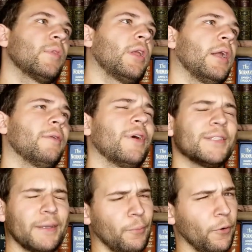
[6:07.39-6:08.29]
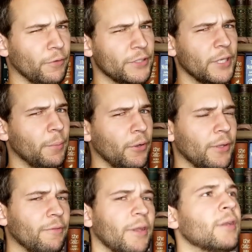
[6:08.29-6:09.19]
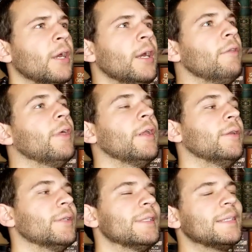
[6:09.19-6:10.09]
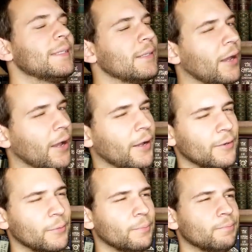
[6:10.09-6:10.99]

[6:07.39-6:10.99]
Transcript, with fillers: kind of as like more of a seminal event than uh,